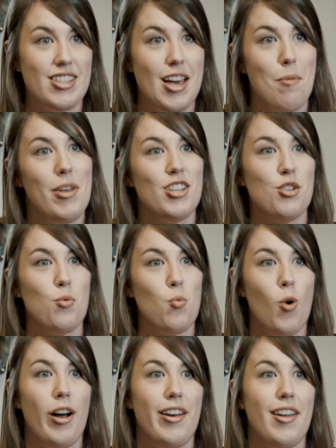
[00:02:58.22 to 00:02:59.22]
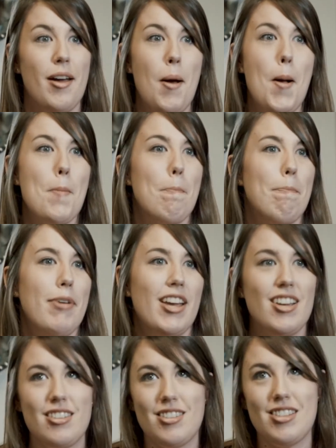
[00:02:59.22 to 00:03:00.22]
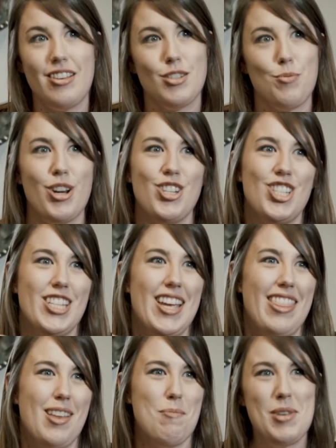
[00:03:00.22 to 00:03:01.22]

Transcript: them into one big Excel spreadsheet and then